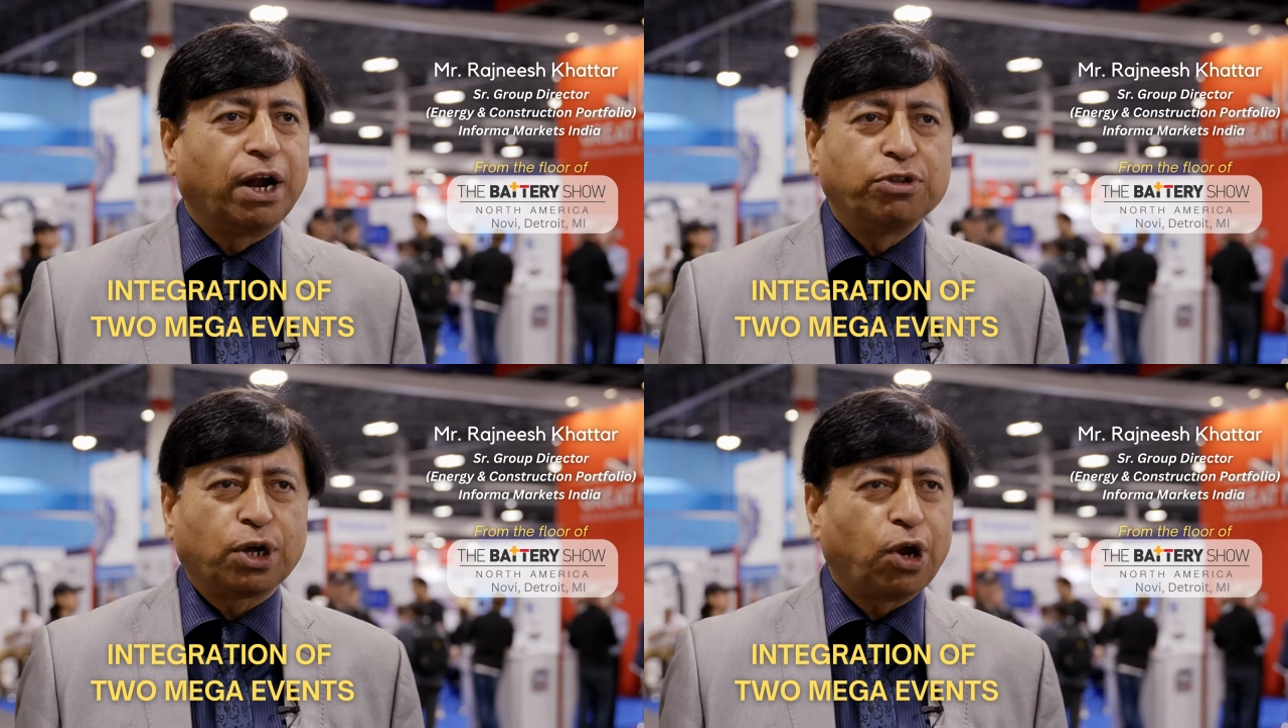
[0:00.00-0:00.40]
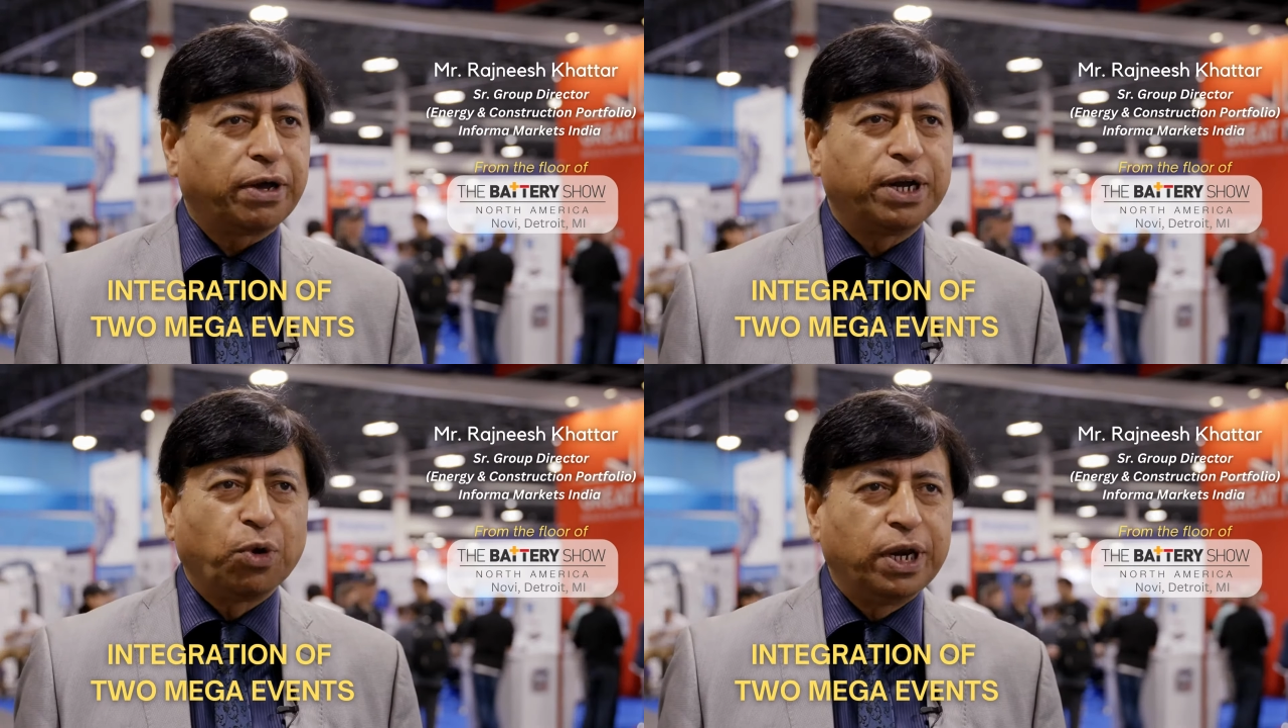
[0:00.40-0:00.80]
and
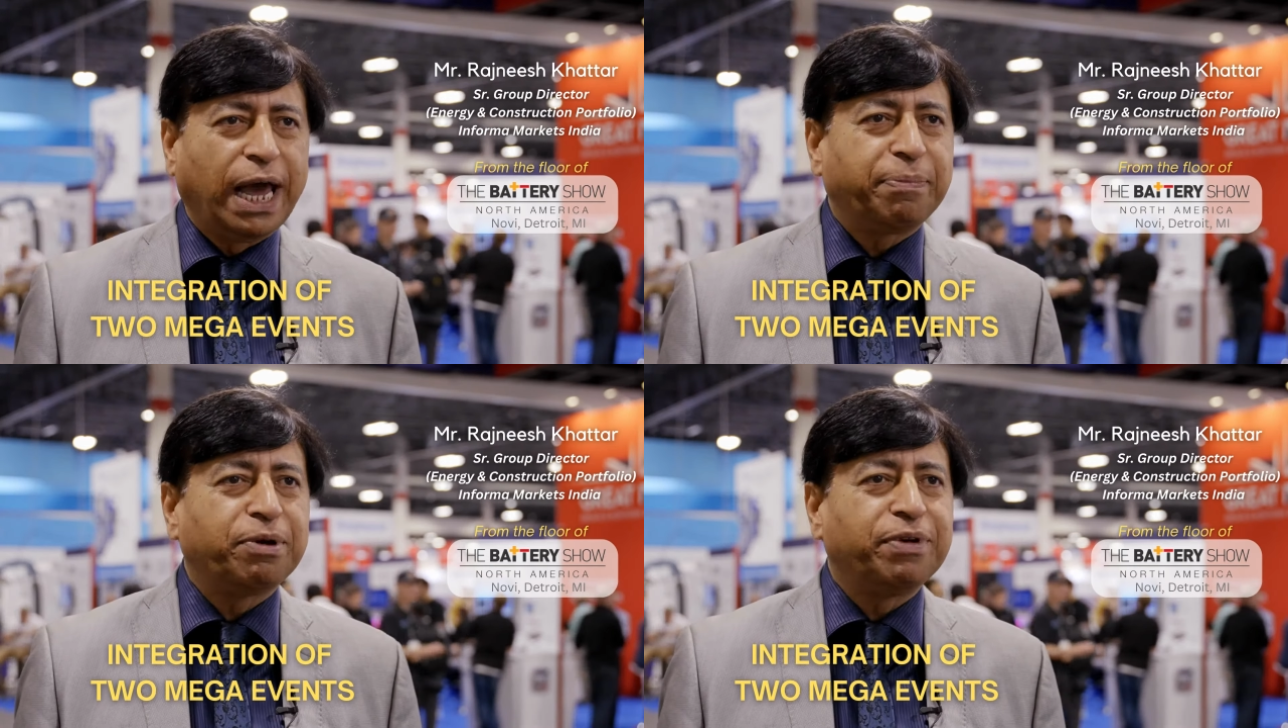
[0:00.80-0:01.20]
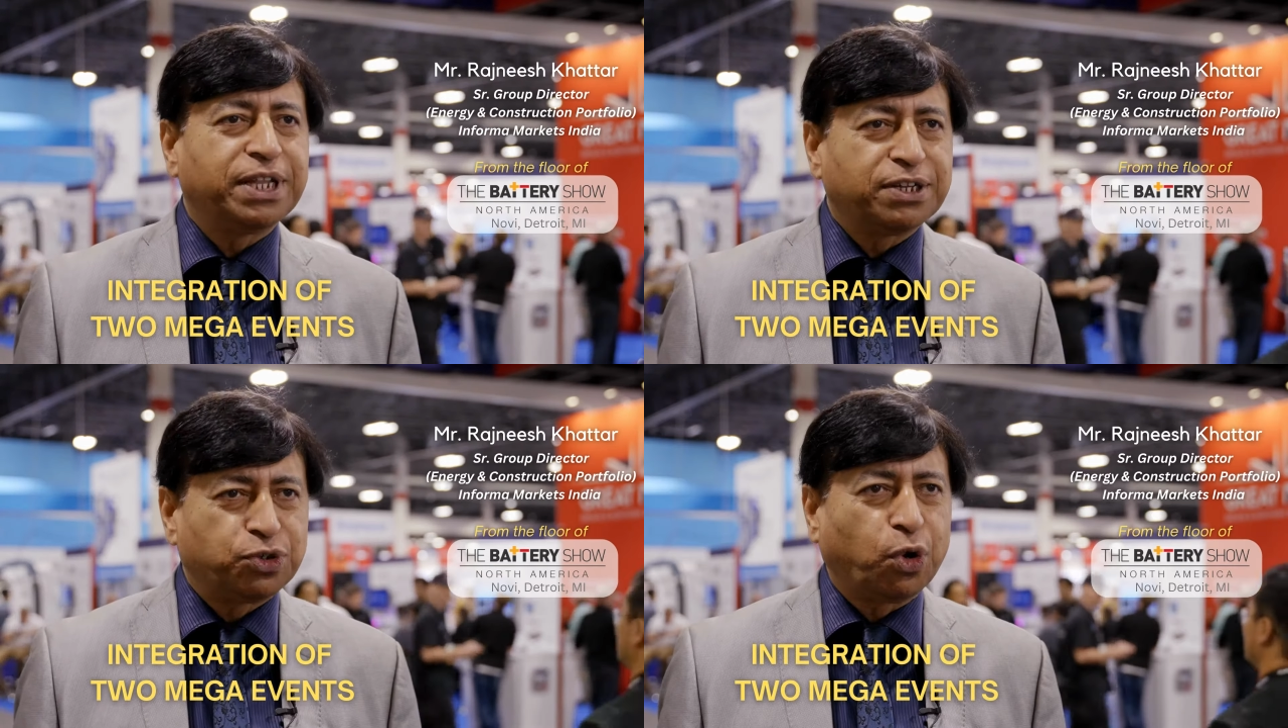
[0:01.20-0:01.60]
round-the-clock can only happen
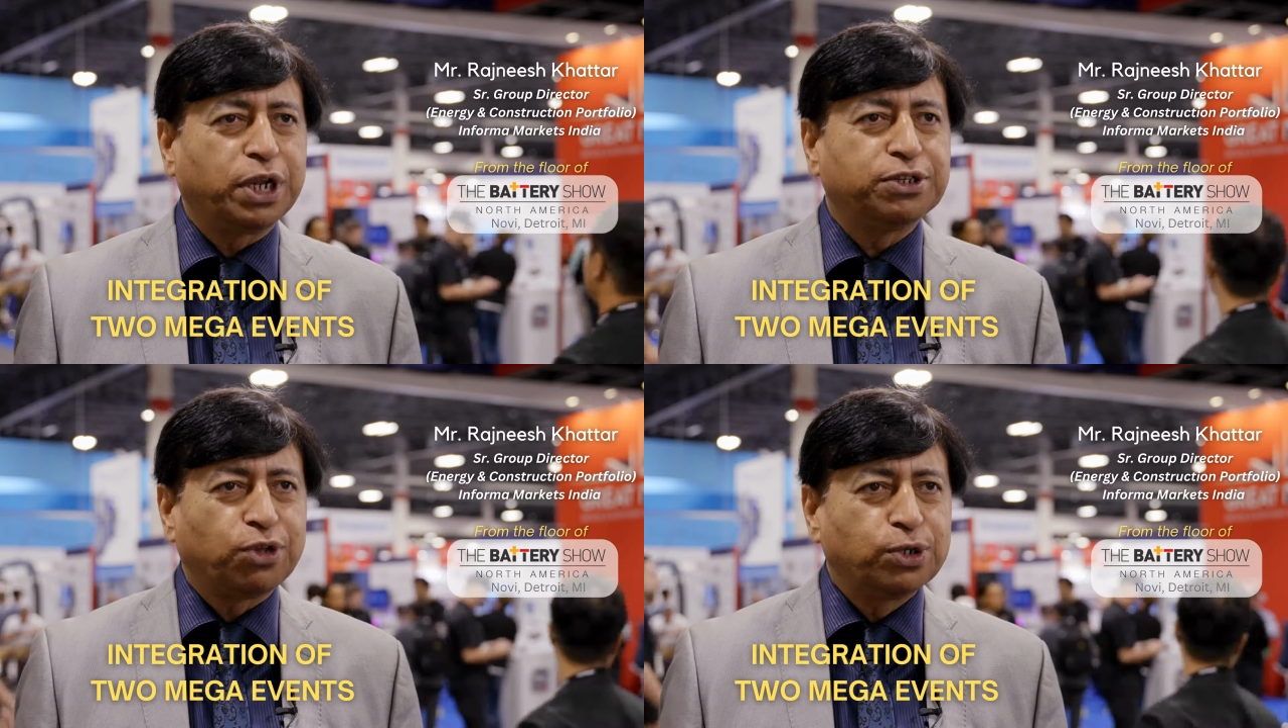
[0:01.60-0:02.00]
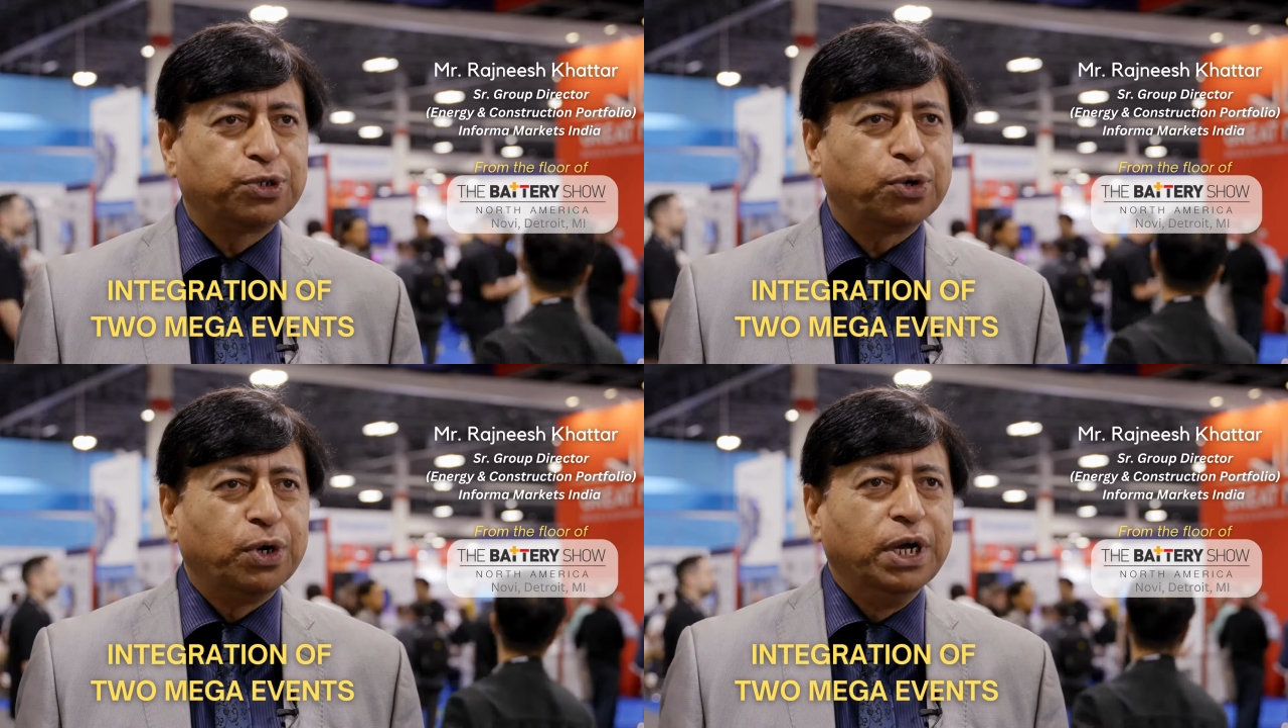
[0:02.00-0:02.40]
when the storage is
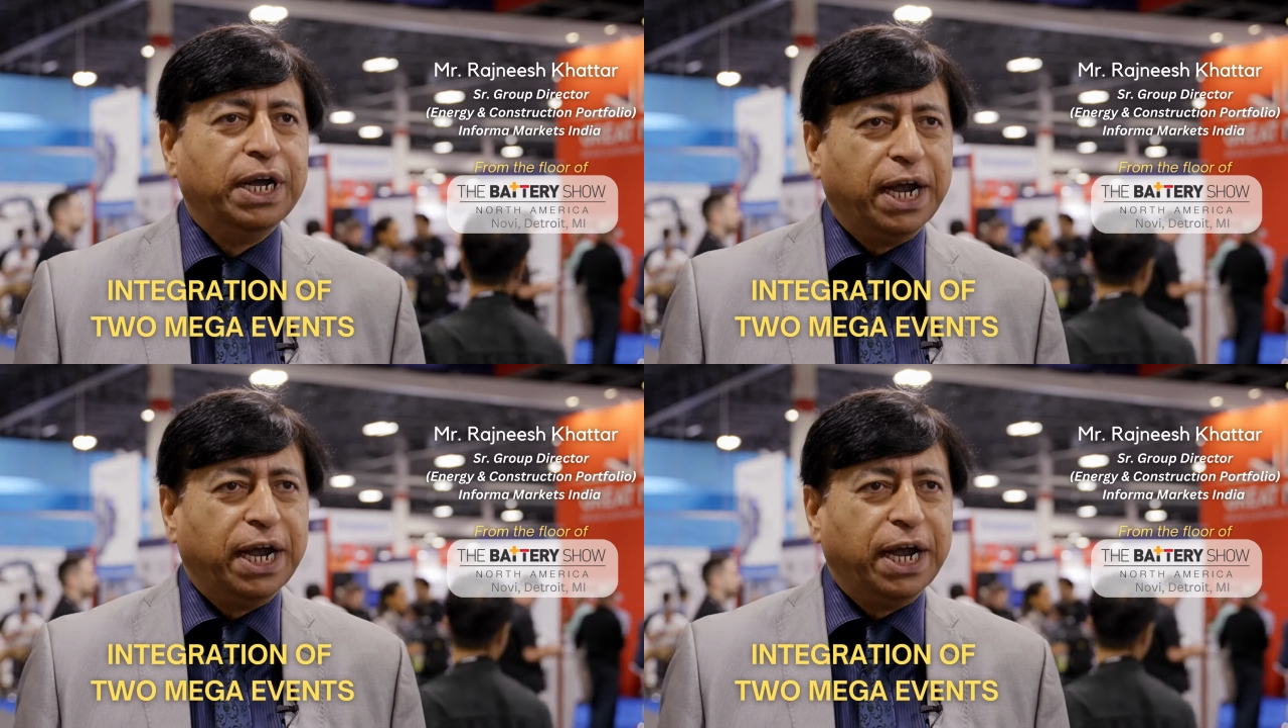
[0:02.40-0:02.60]
also